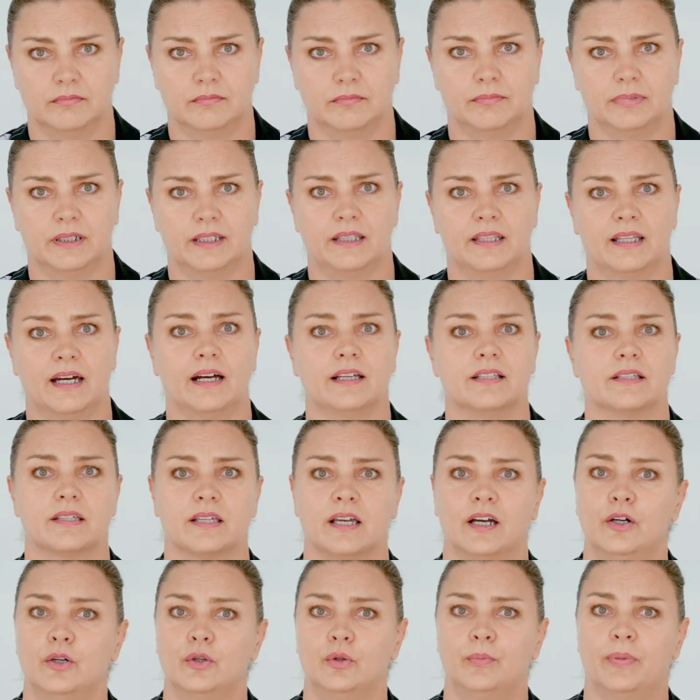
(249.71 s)
but that's
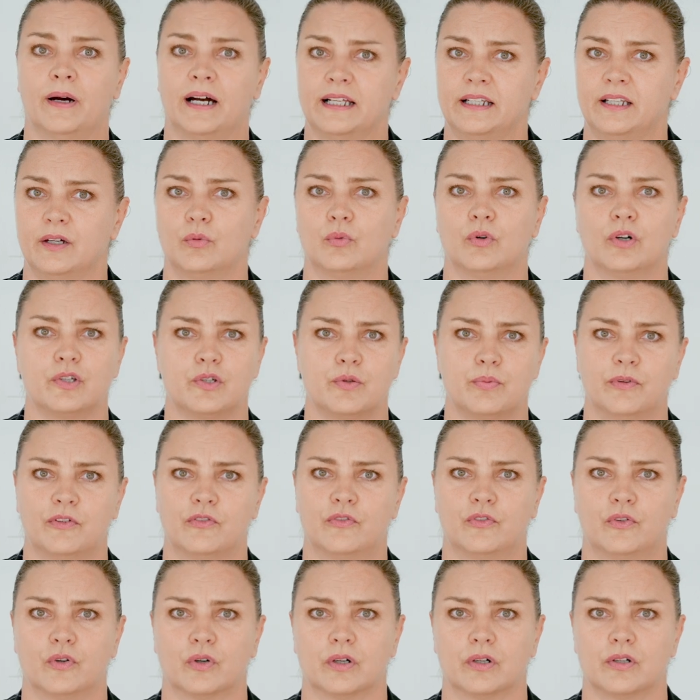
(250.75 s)
how bad it was
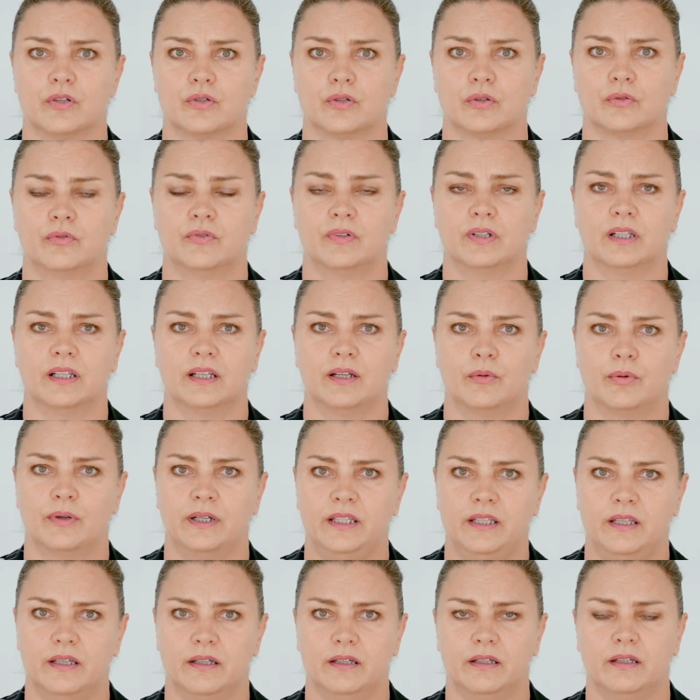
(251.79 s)
before. So really,
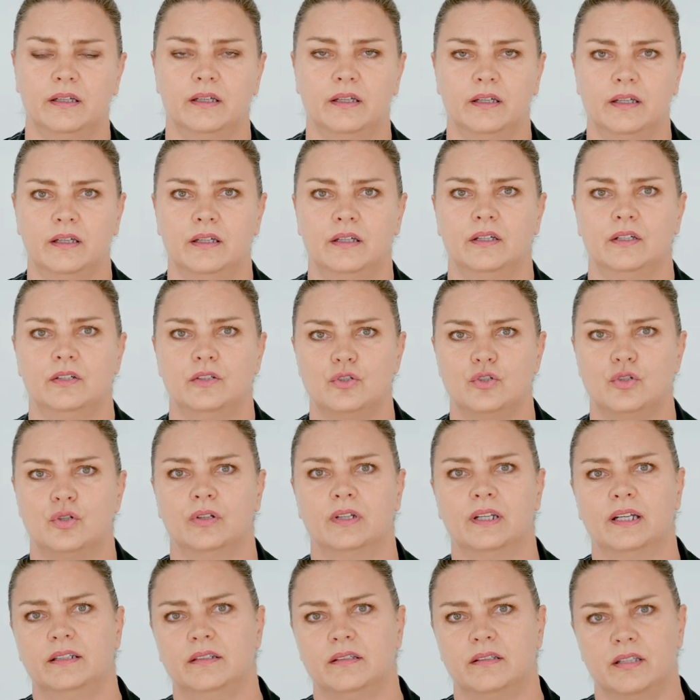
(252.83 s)
when you
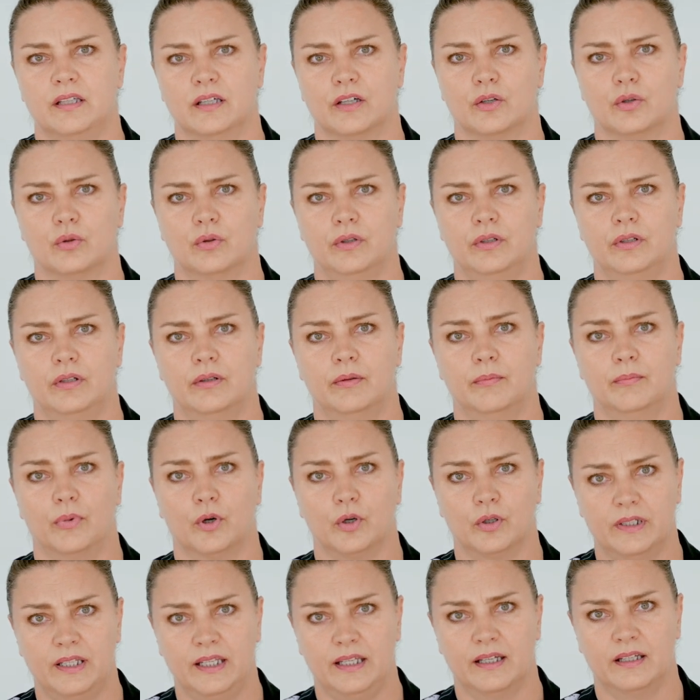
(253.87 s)
tune into your own
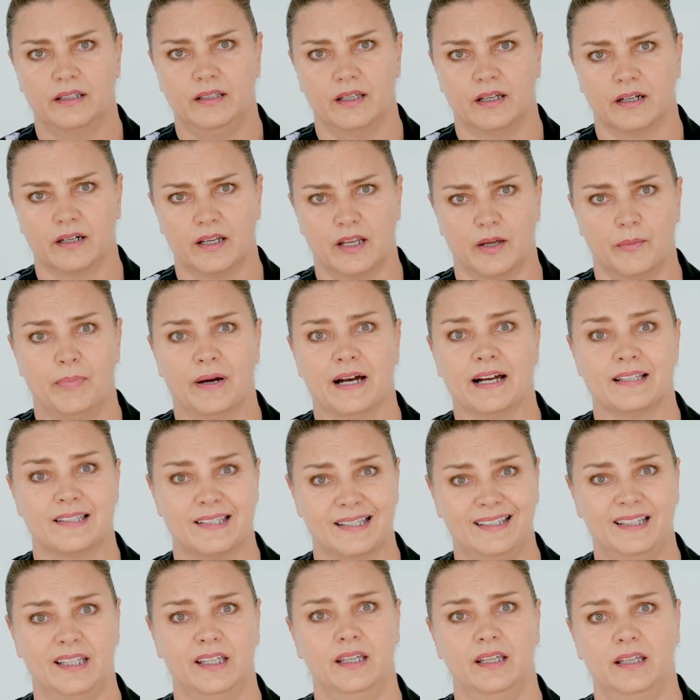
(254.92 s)
body and your
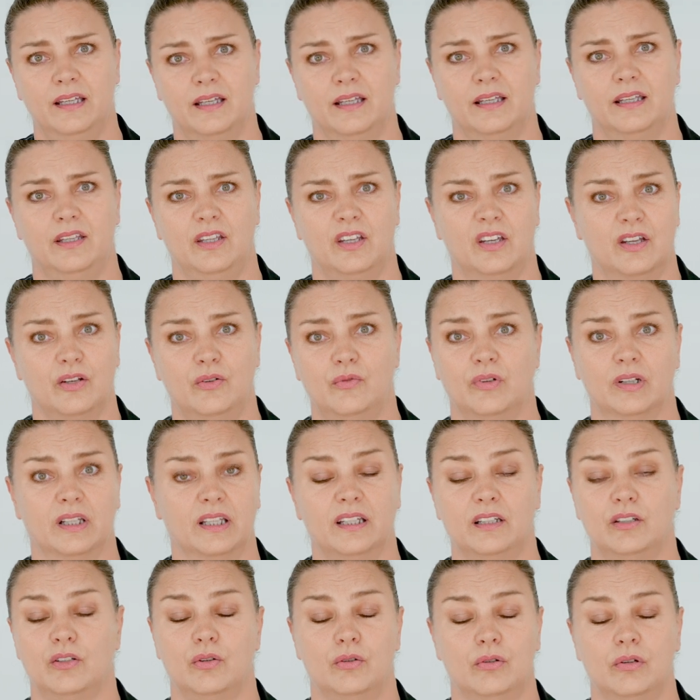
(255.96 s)
capacity, you can
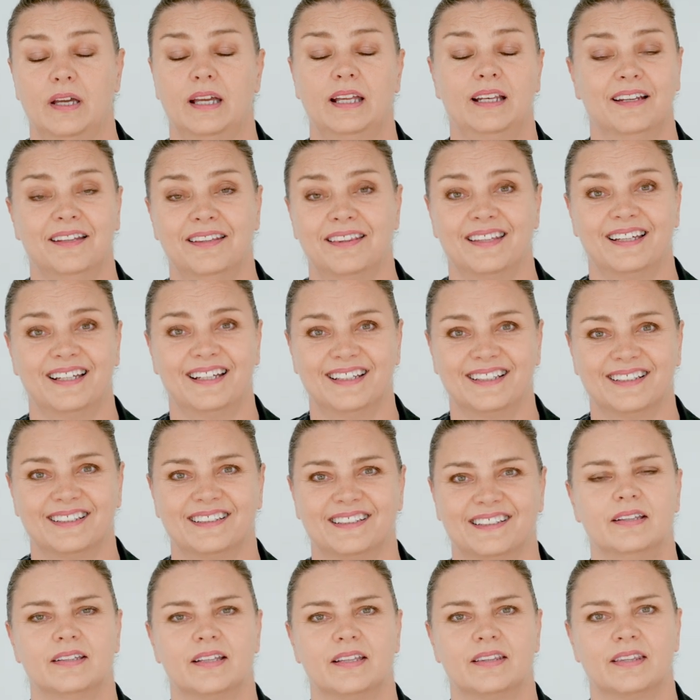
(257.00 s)
really do anything.
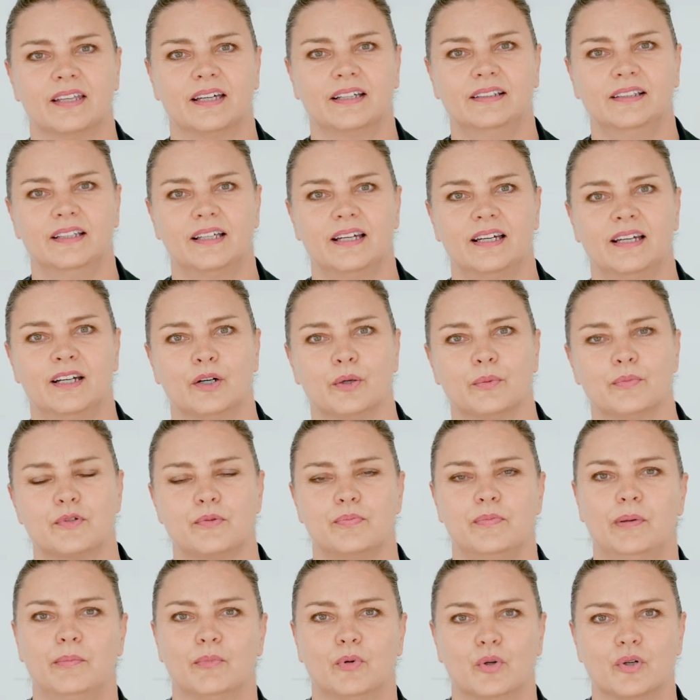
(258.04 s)
The thing that helps
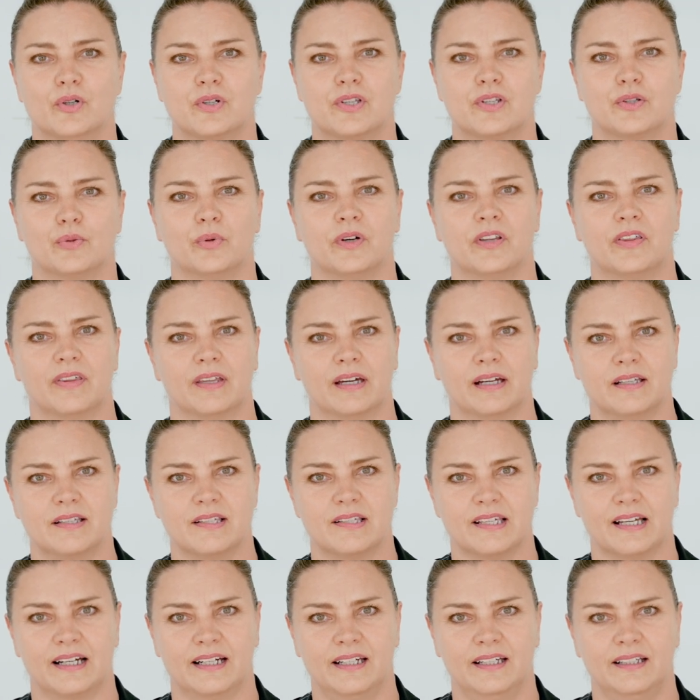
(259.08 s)
me most with
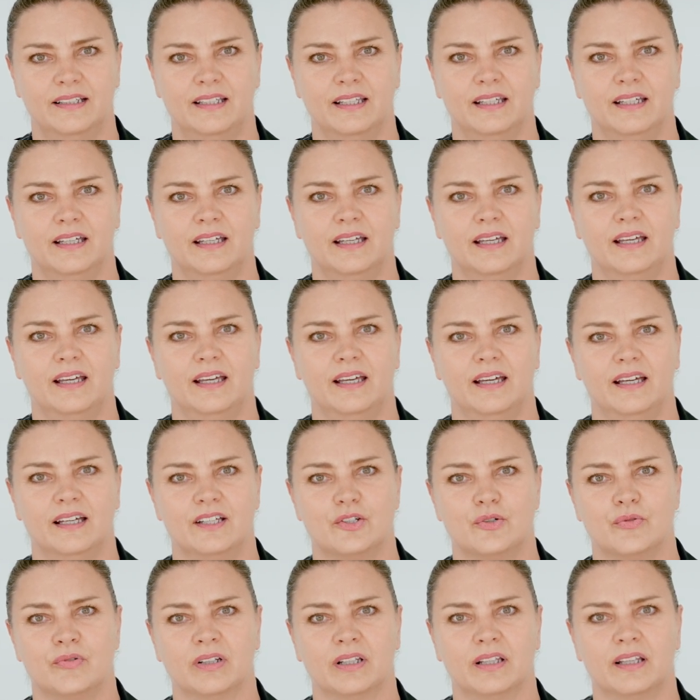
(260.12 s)
anxiety
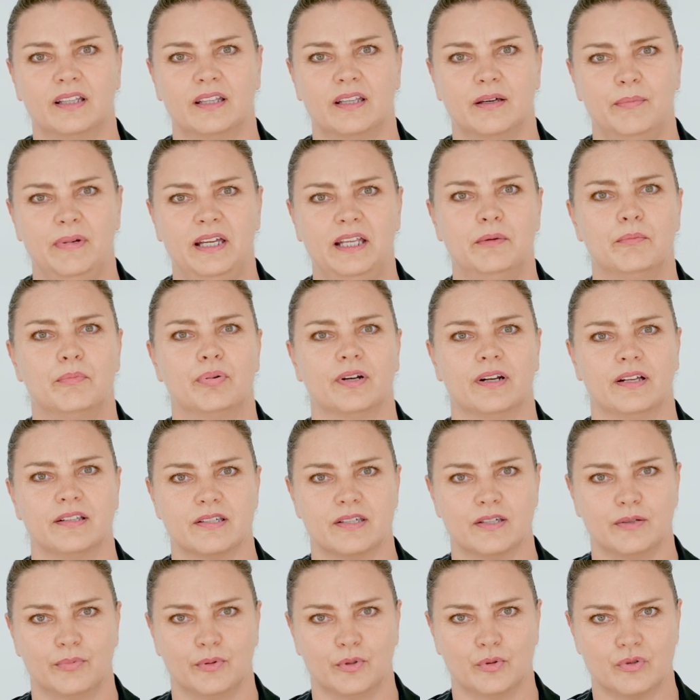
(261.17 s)
is really the main
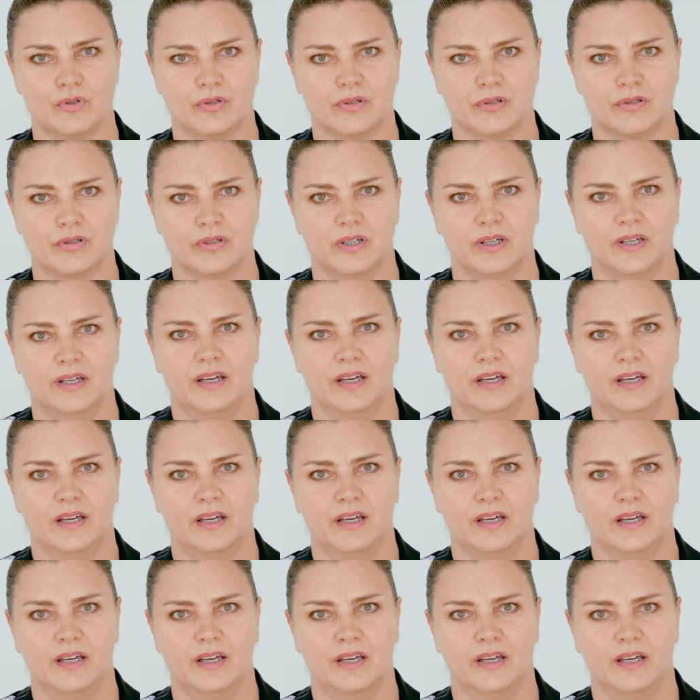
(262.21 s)
principles